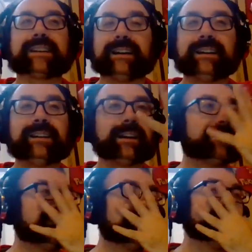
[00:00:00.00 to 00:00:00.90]

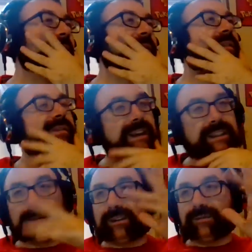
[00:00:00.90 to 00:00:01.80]
It
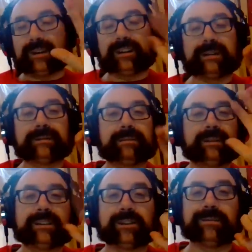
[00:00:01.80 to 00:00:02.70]
fits me very
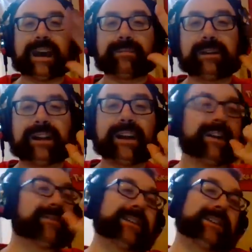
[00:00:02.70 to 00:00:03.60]
comfortably, so I'm happy that I have it.